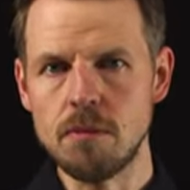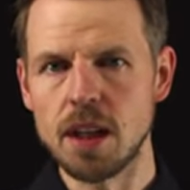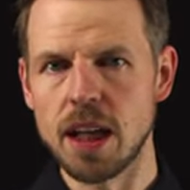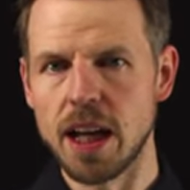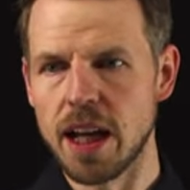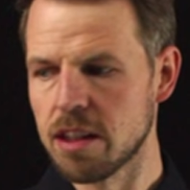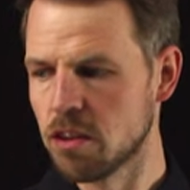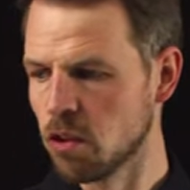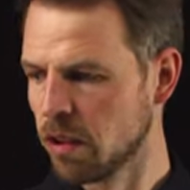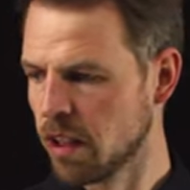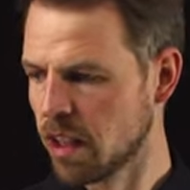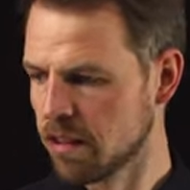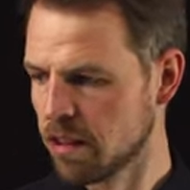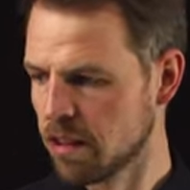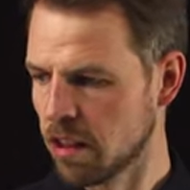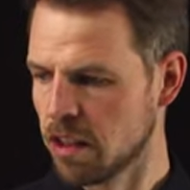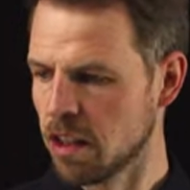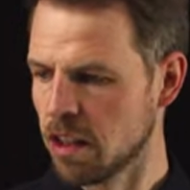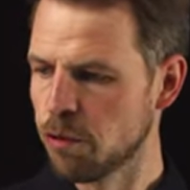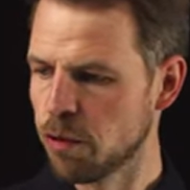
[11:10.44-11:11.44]
And so that's a
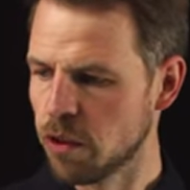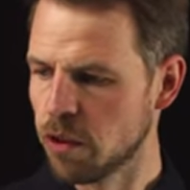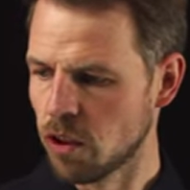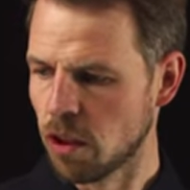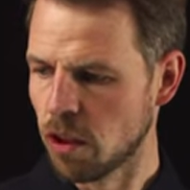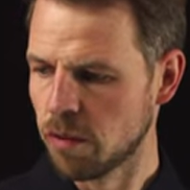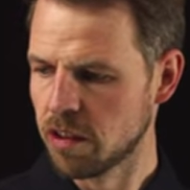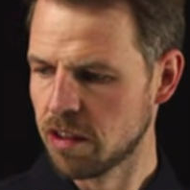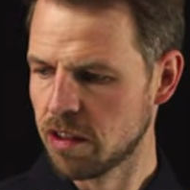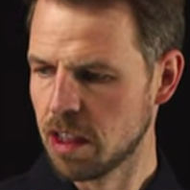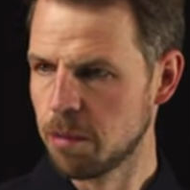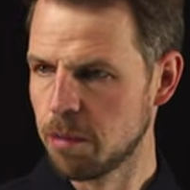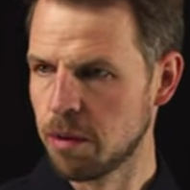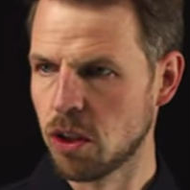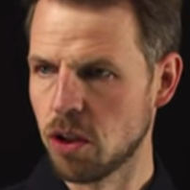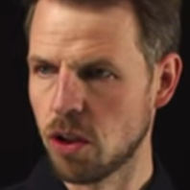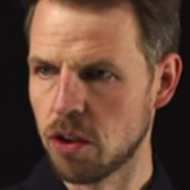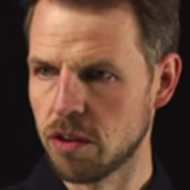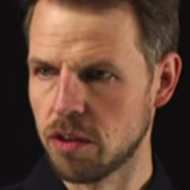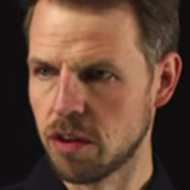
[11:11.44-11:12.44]
difference, obviously,
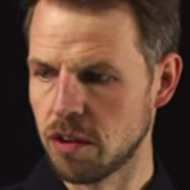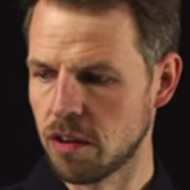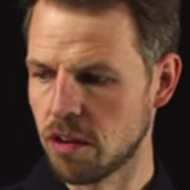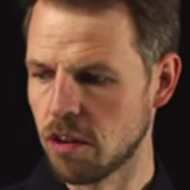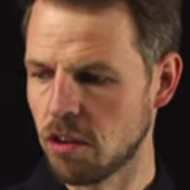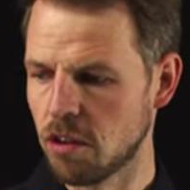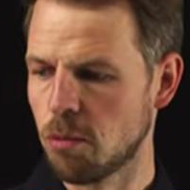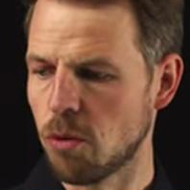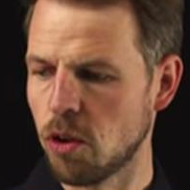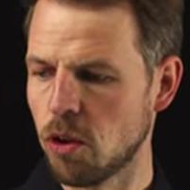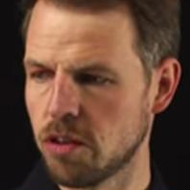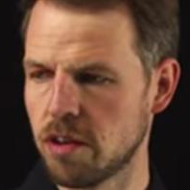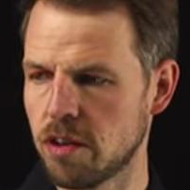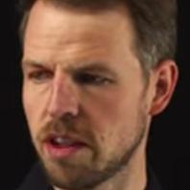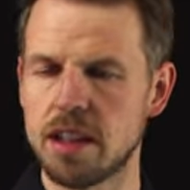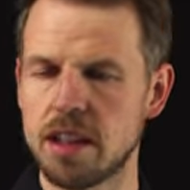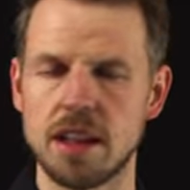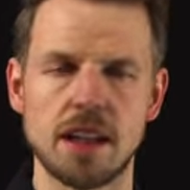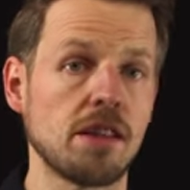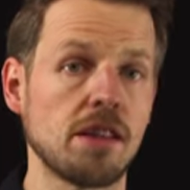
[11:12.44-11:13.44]
because this is a small set
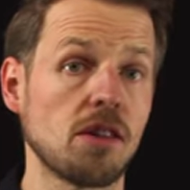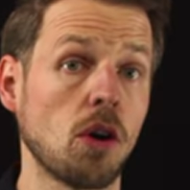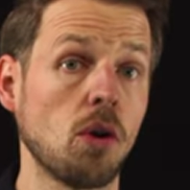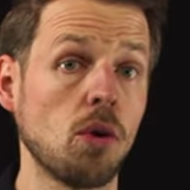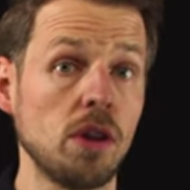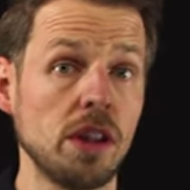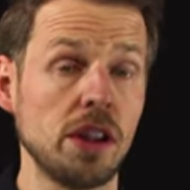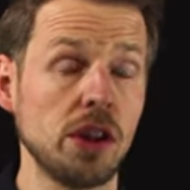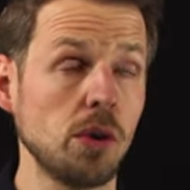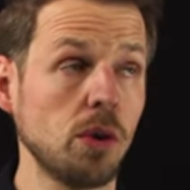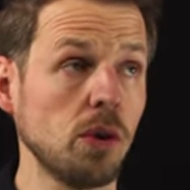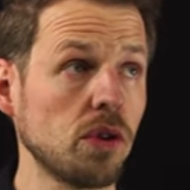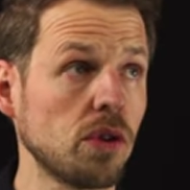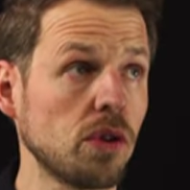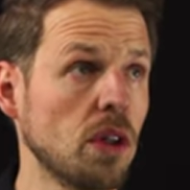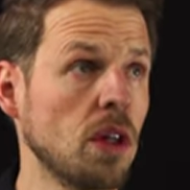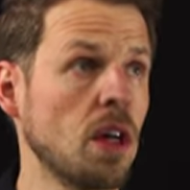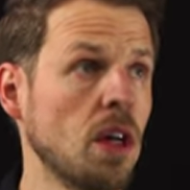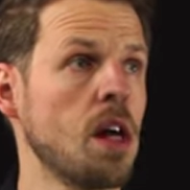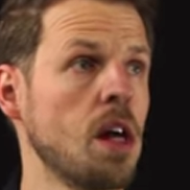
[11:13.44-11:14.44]
and it's only used
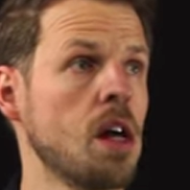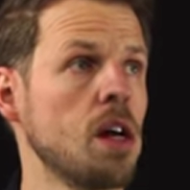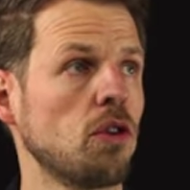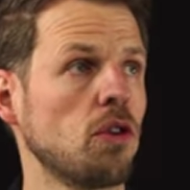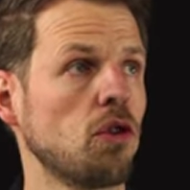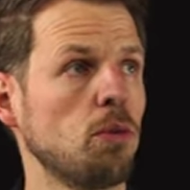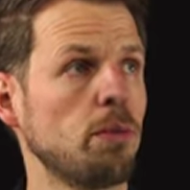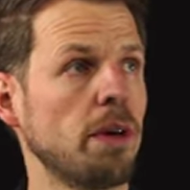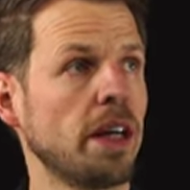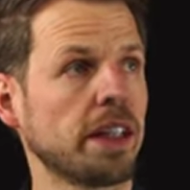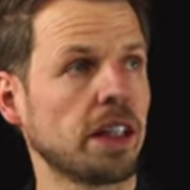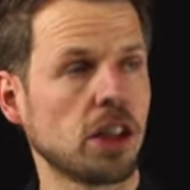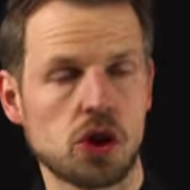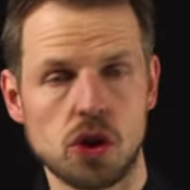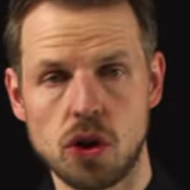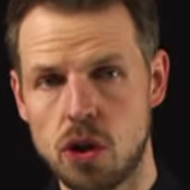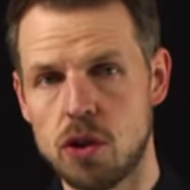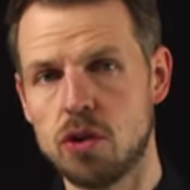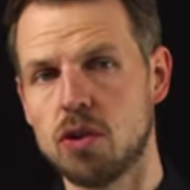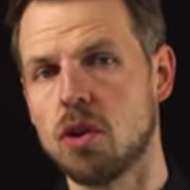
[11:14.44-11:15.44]
to make a
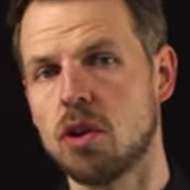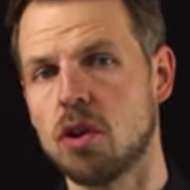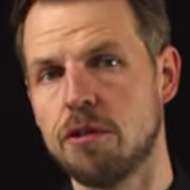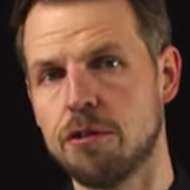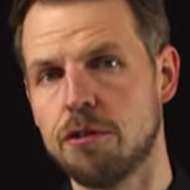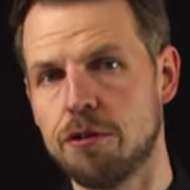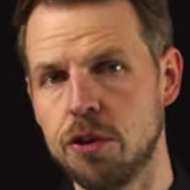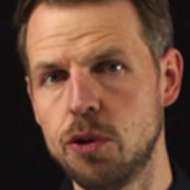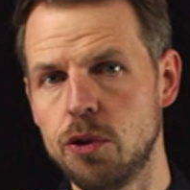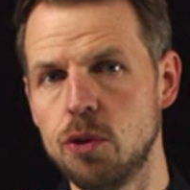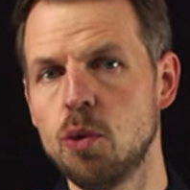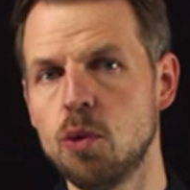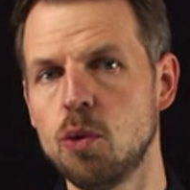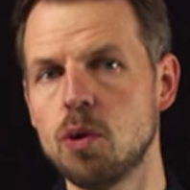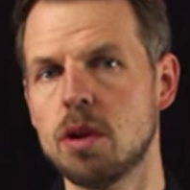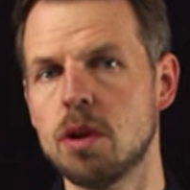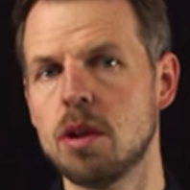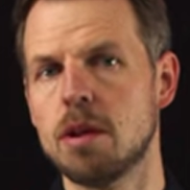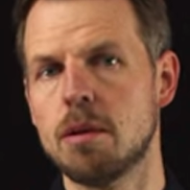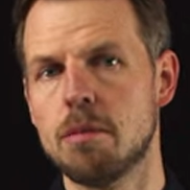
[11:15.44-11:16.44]
choice on a few
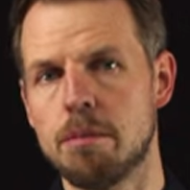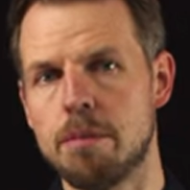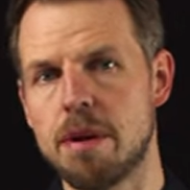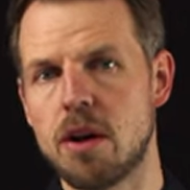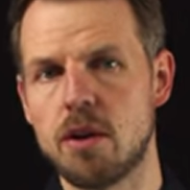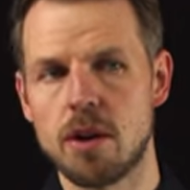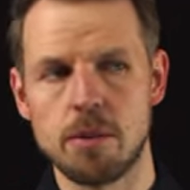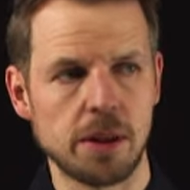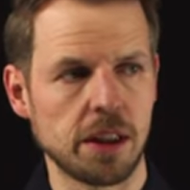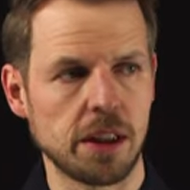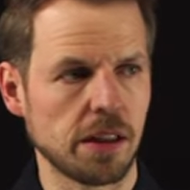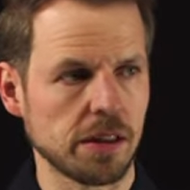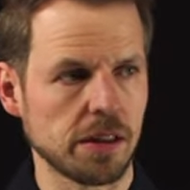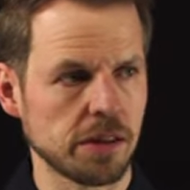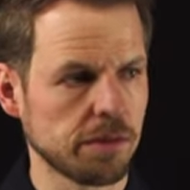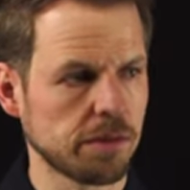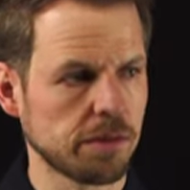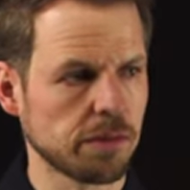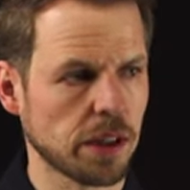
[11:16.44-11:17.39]
parameters.